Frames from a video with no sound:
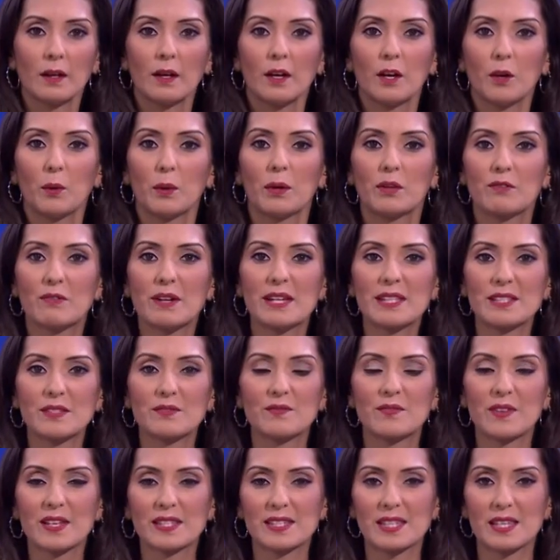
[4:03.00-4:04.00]
Well, a
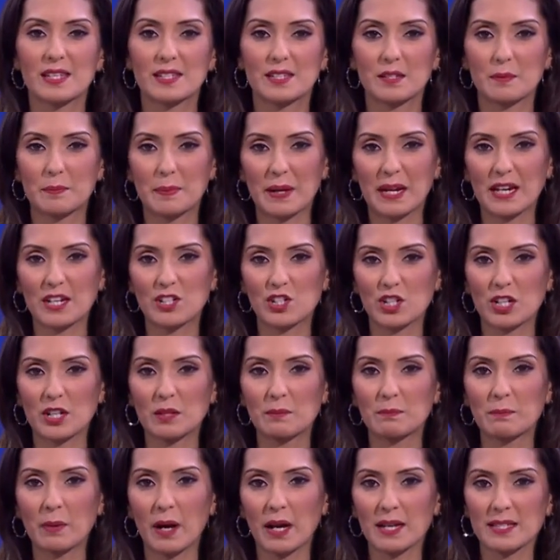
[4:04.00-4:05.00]
recent visit to
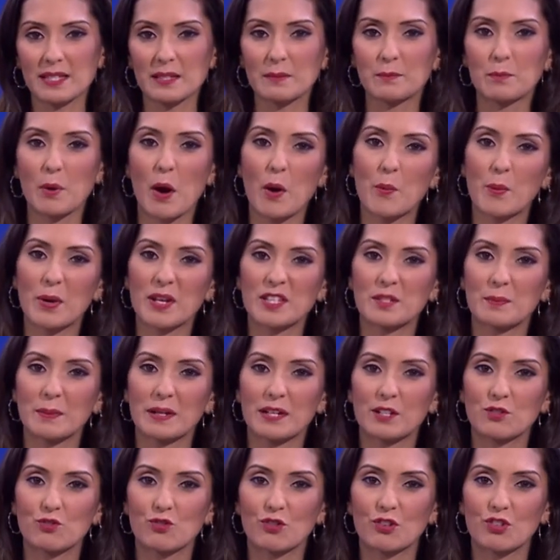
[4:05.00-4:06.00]
Beijing by Zimbabwe's
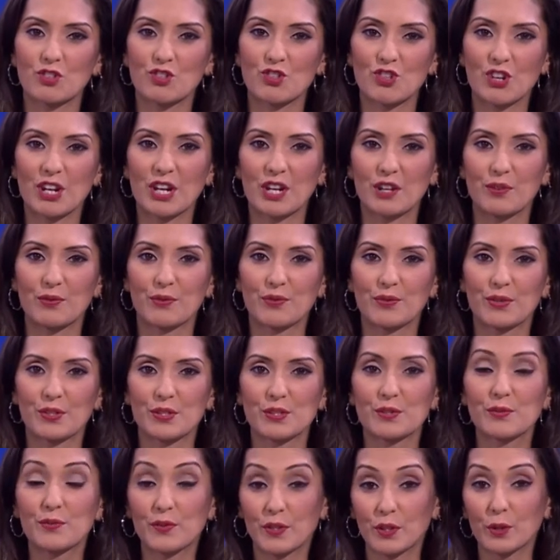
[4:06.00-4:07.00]
military chief
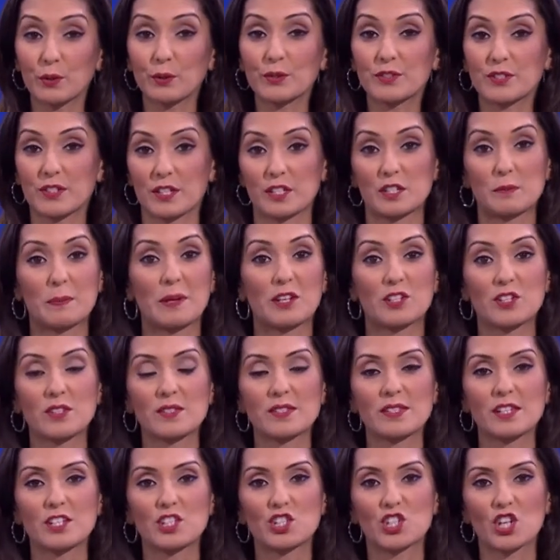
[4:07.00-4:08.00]
has fueled
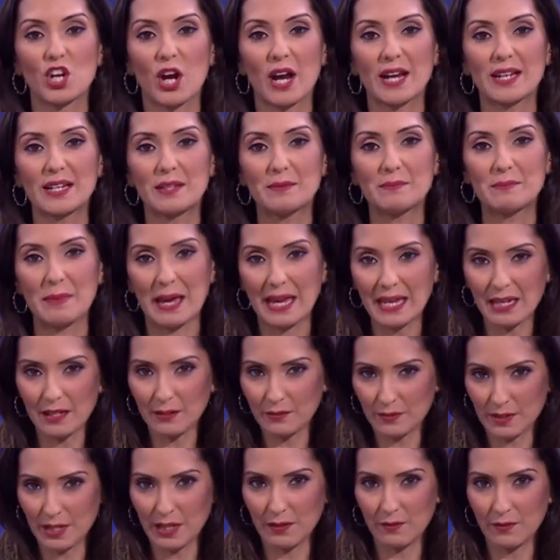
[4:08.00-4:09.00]
suspicions that China may
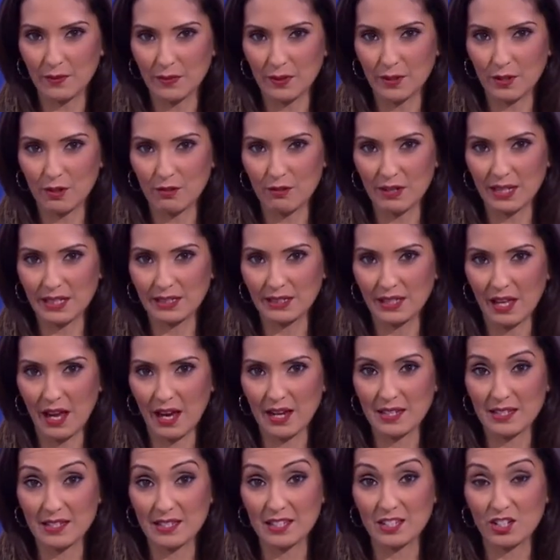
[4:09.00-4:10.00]
have given the green
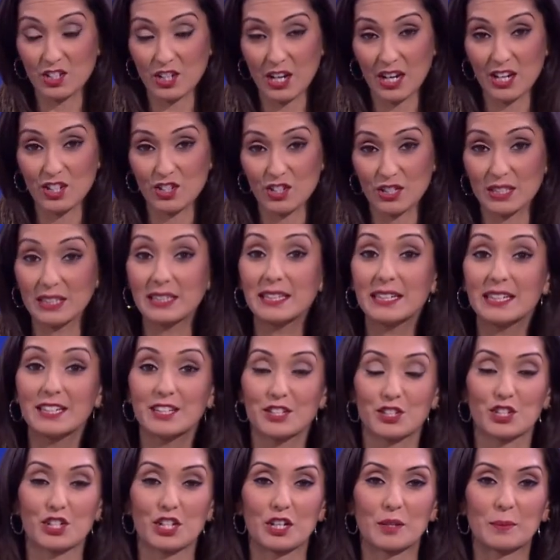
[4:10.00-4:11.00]
light to the change in
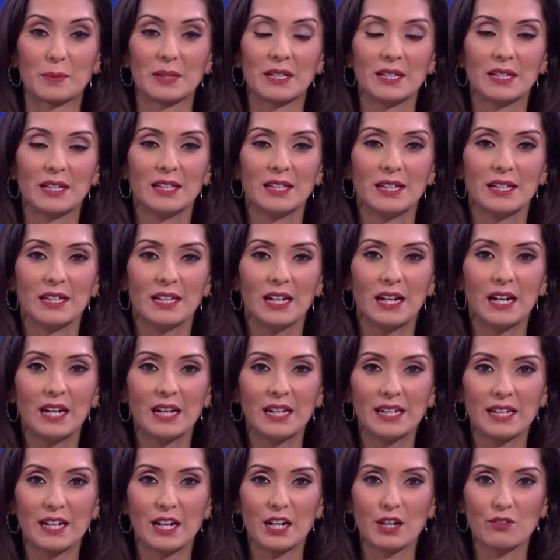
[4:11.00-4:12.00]
leadership.
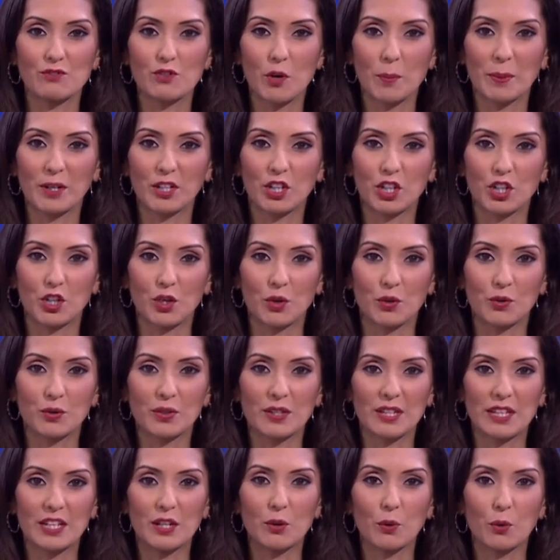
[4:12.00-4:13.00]
Earlier, Robert Kuhn,
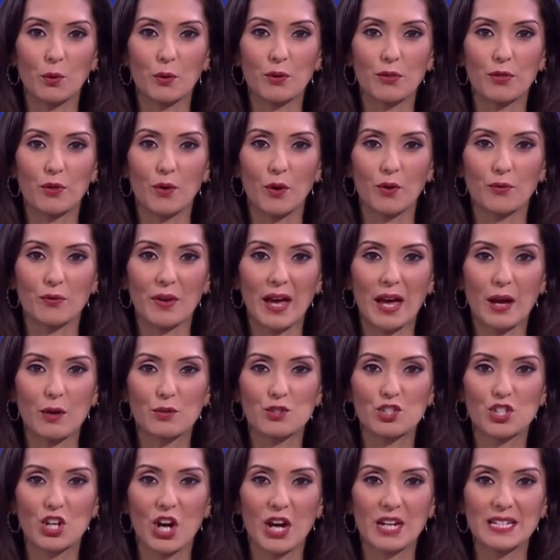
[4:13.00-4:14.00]
the author of How
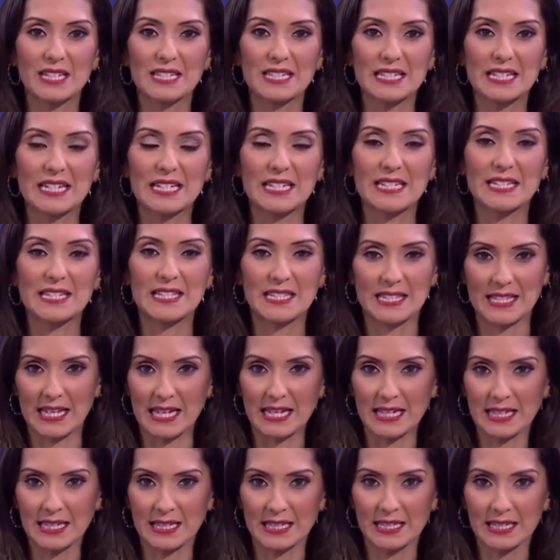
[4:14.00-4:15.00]
China's Leaders
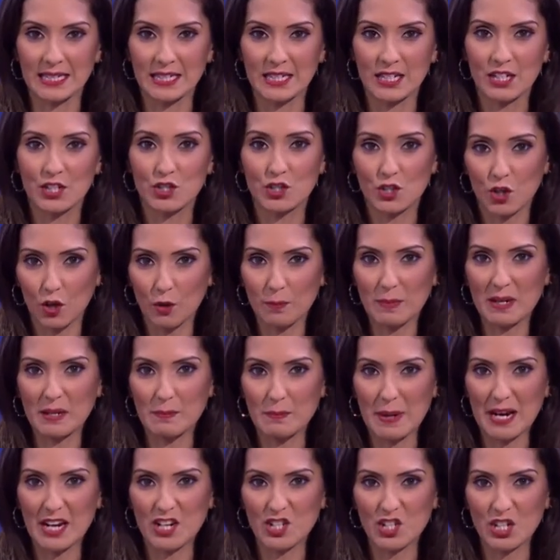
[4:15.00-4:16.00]
Think, told me
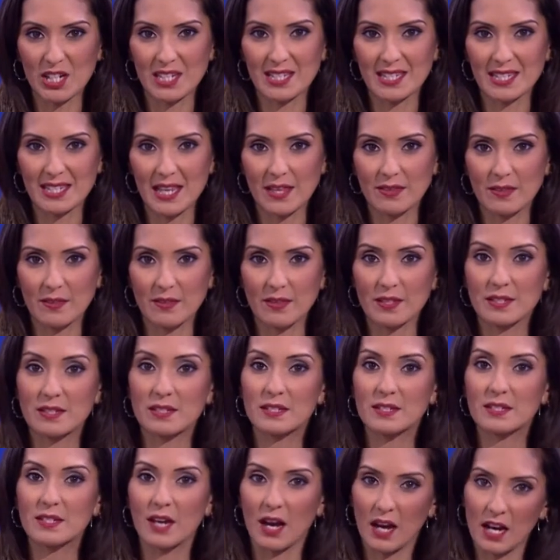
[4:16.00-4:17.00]
Beijing said that the
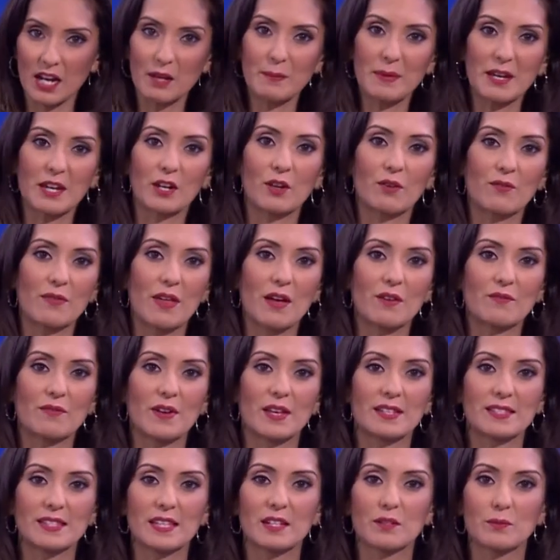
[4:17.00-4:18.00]
timing of that
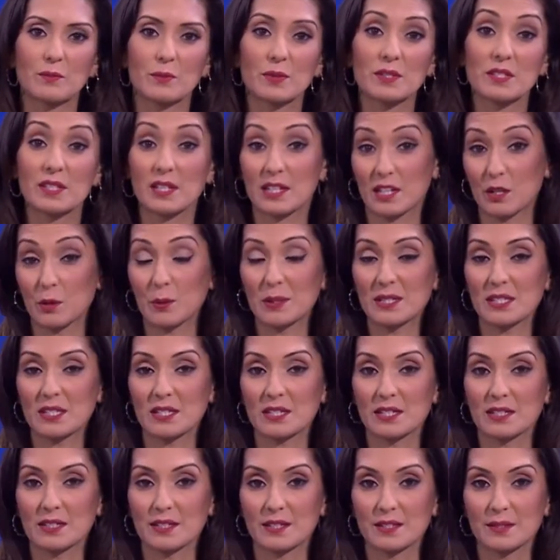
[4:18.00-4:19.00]
visit was a
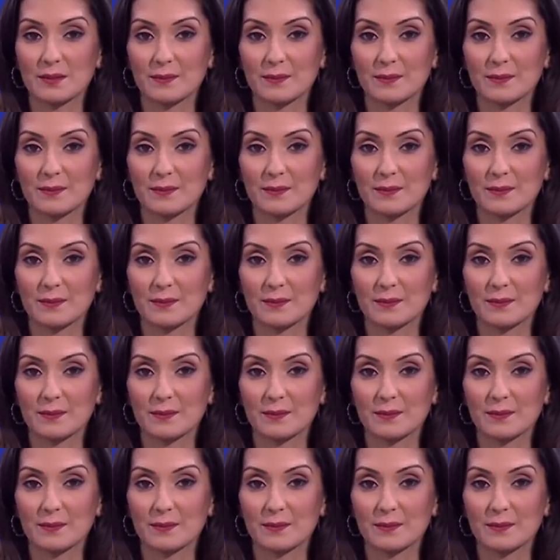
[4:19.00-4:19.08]
coincidence.